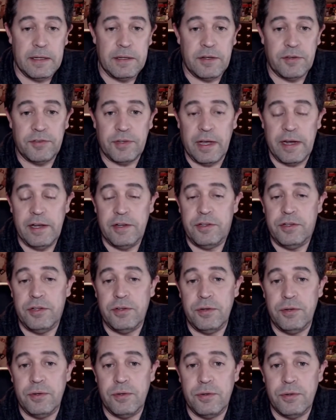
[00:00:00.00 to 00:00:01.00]
decided
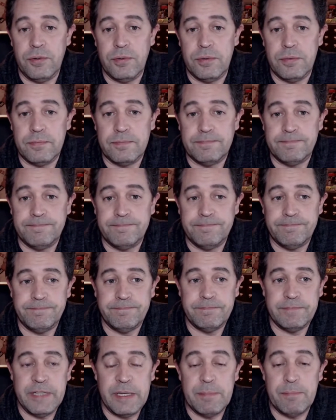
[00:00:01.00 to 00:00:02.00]
to
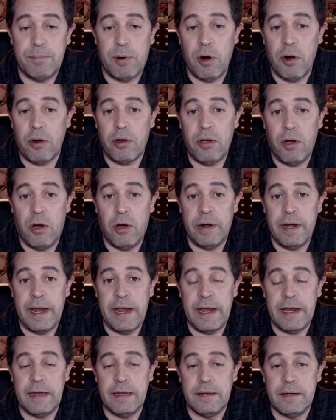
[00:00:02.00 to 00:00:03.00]
embark on
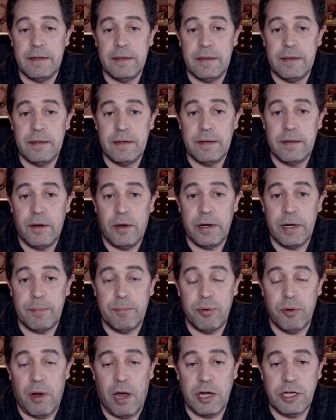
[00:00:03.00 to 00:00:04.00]
a
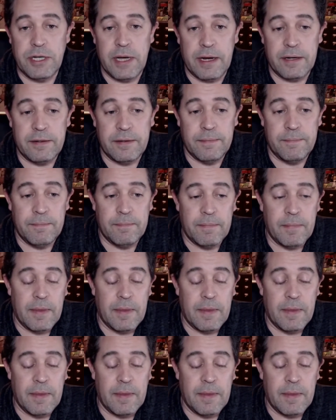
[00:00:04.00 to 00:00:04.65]
project.